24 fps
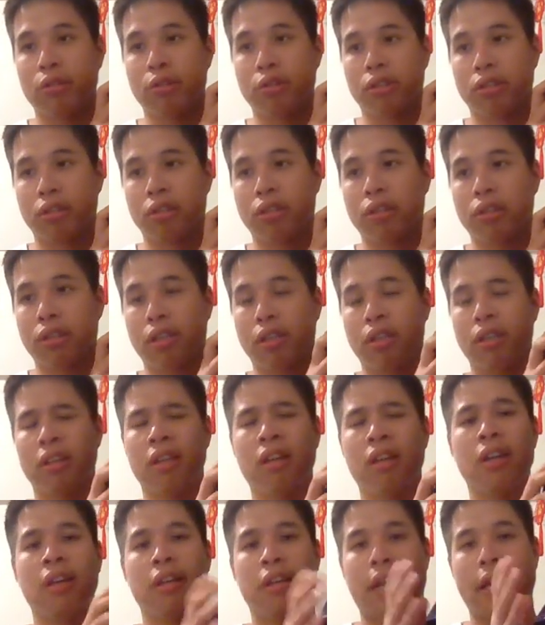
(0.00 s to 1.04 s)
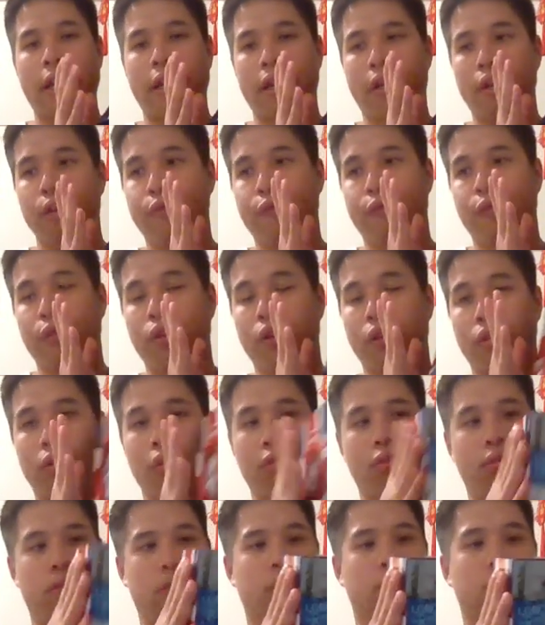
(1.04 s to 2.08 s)
Sugar. Thank you for
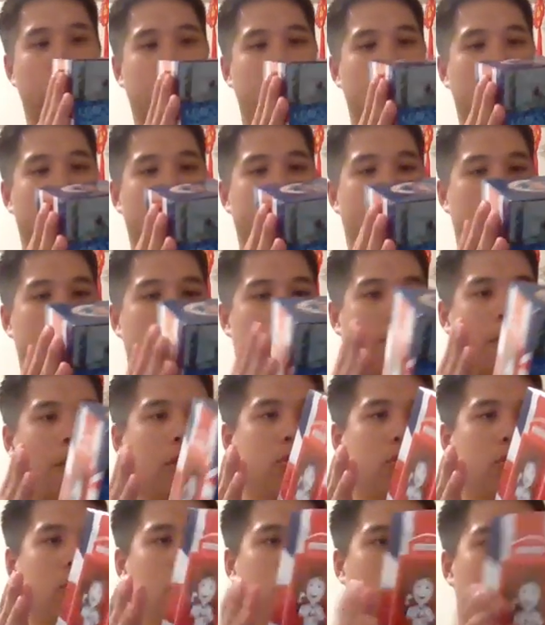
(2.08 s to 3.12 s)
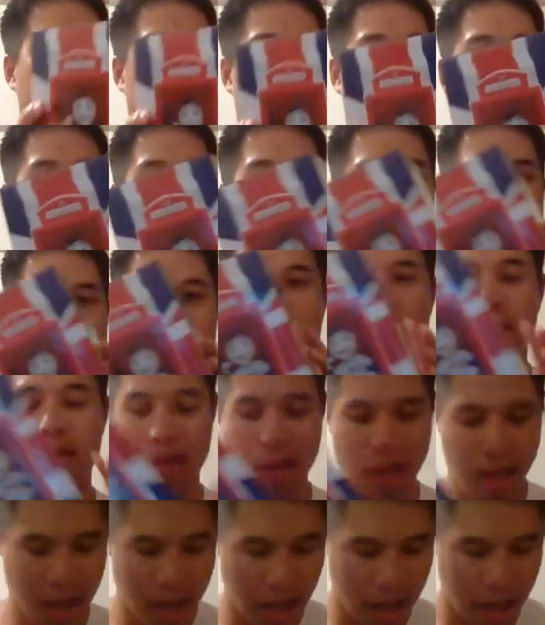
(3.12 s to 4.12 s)
Coke Zero Sugar for sponsoring today's video.